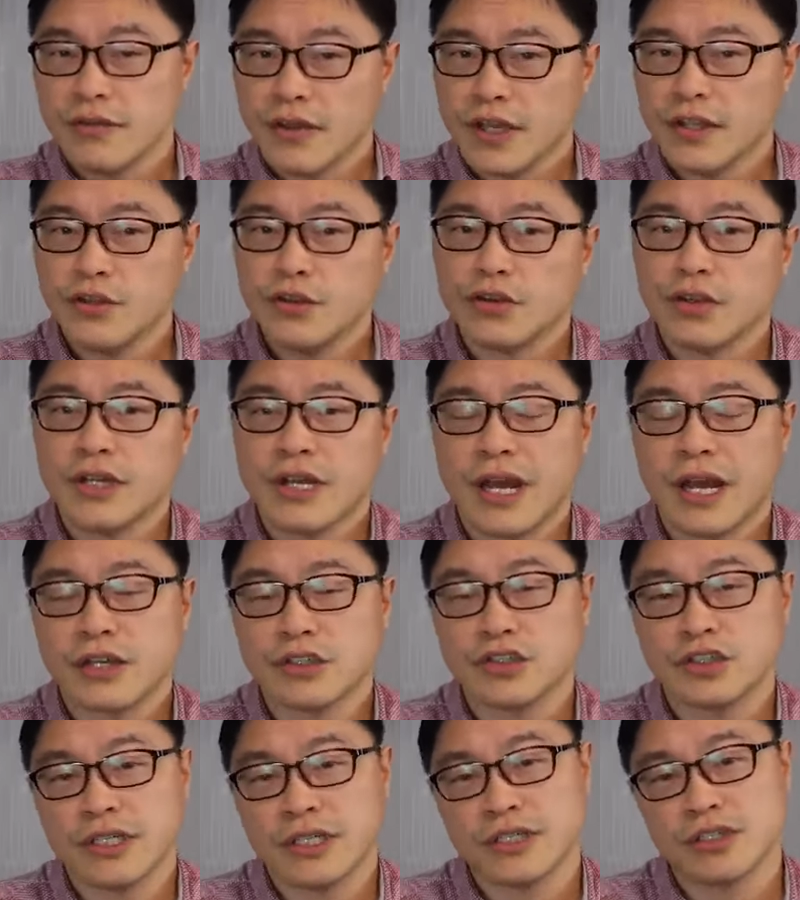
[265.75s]
then you can
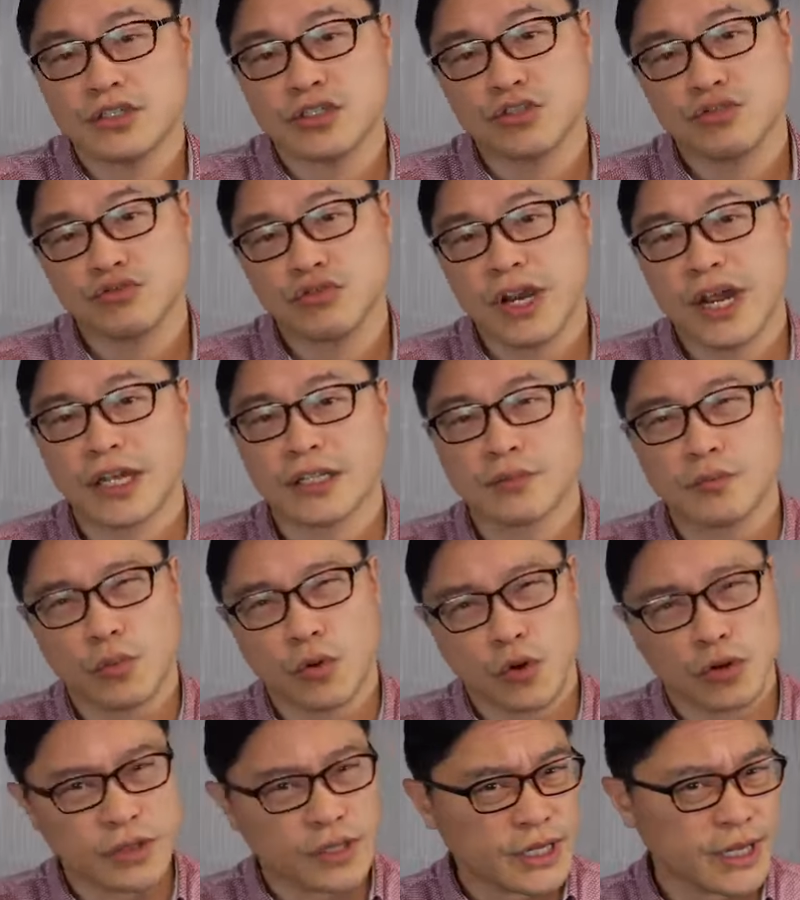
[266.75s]
actually extract
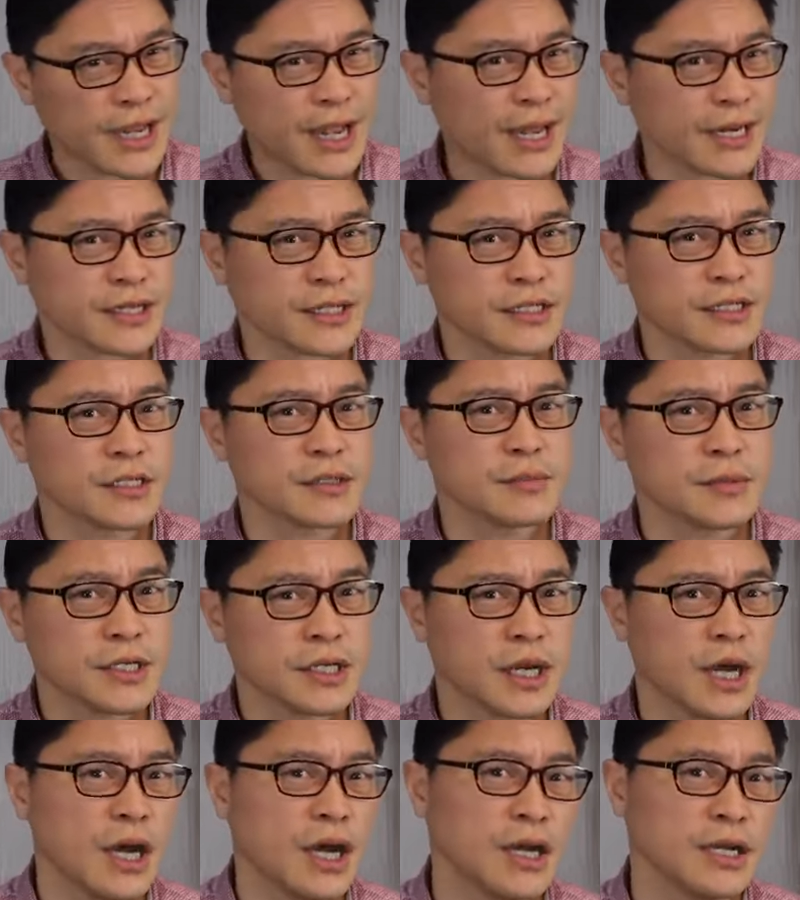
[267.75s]
more of the catechins,
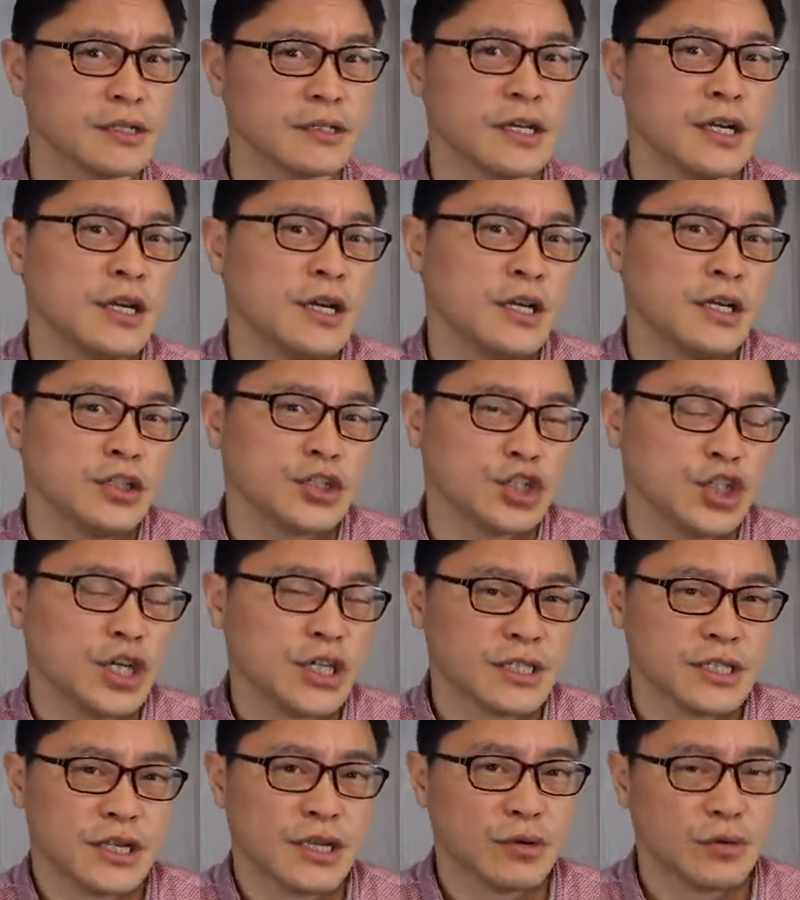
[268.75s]
because
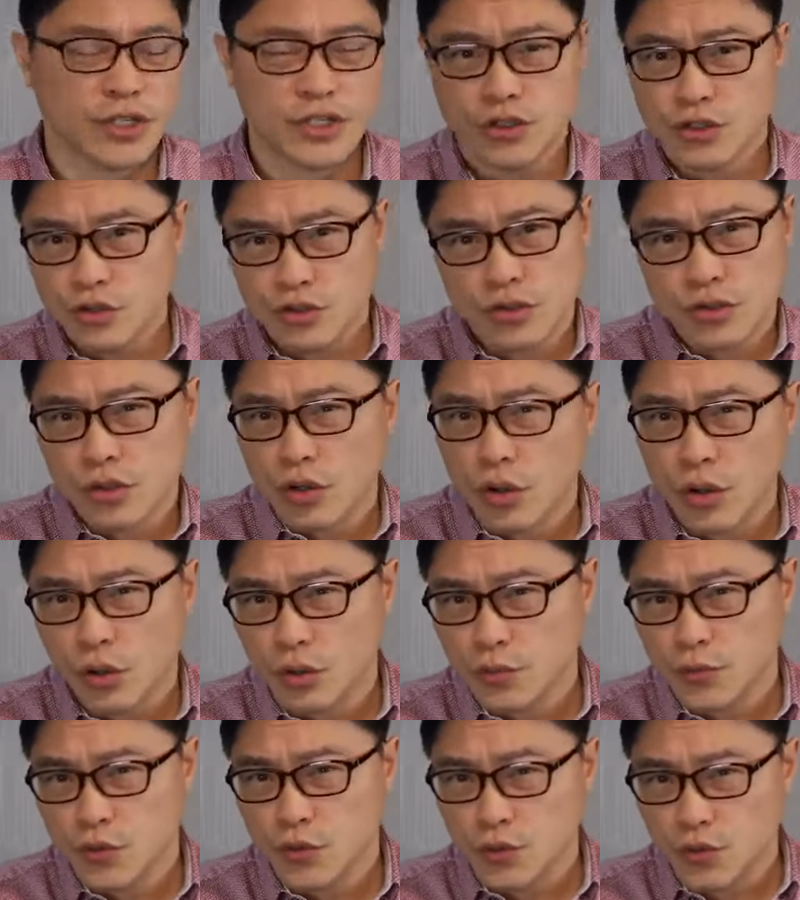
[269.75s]
just like when you use
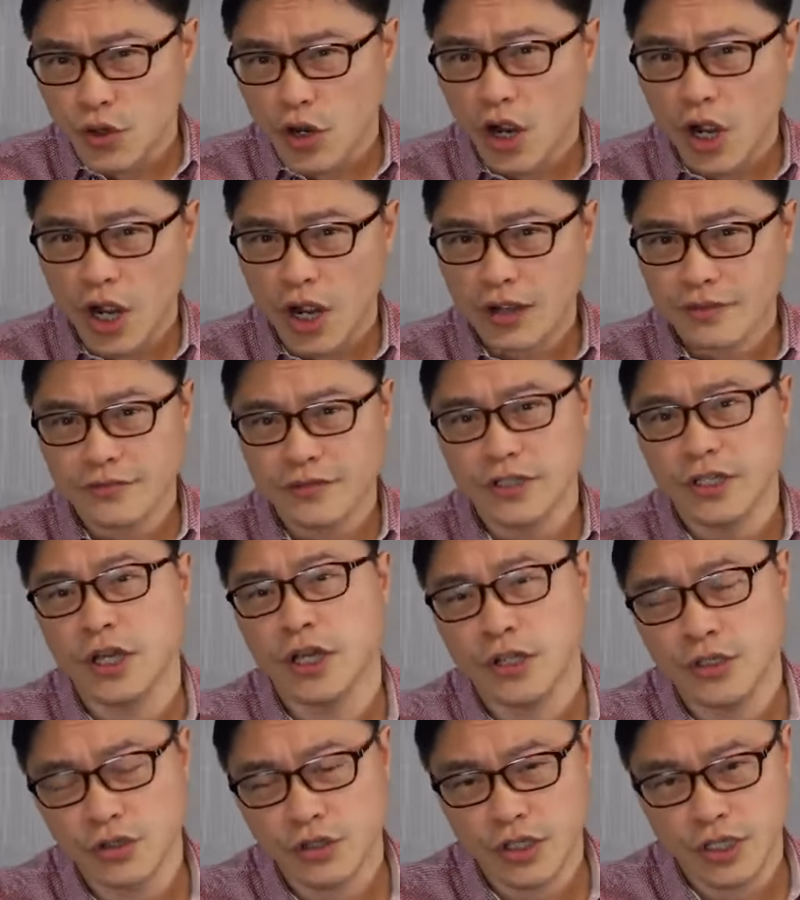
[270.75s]
cold brew coffee,
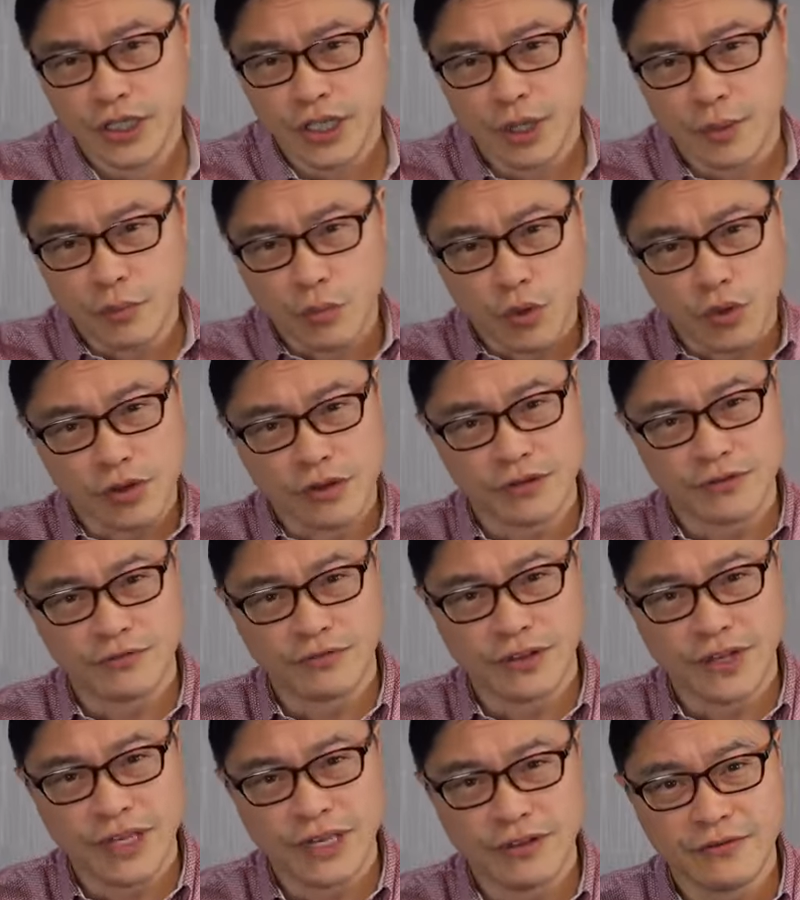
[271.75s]
you can get more of the
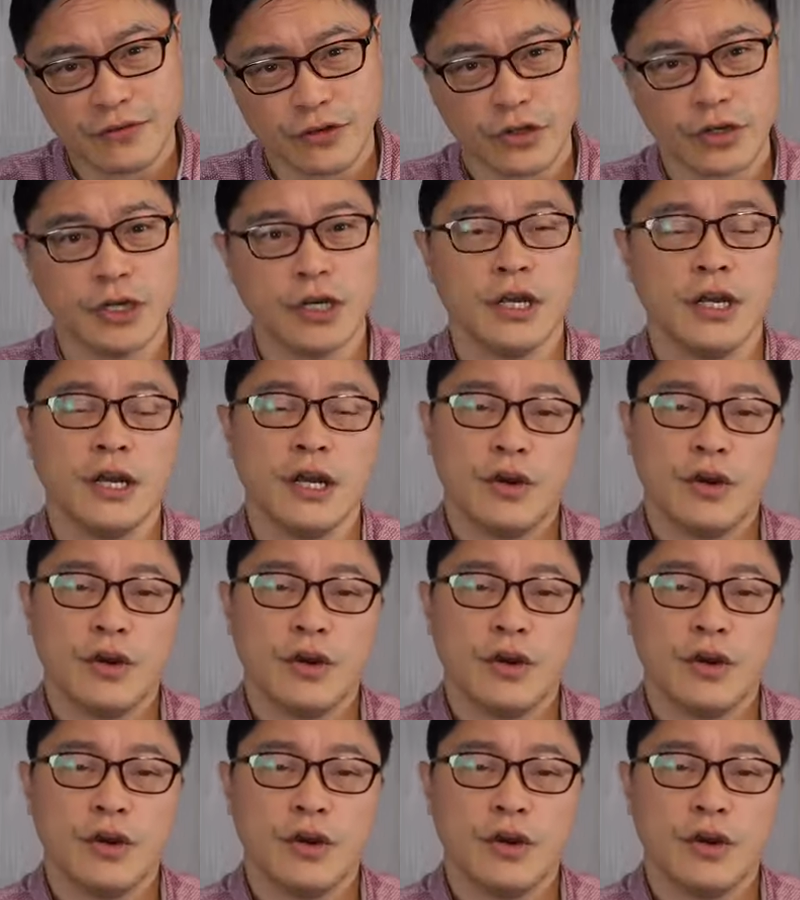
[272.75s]
flavor.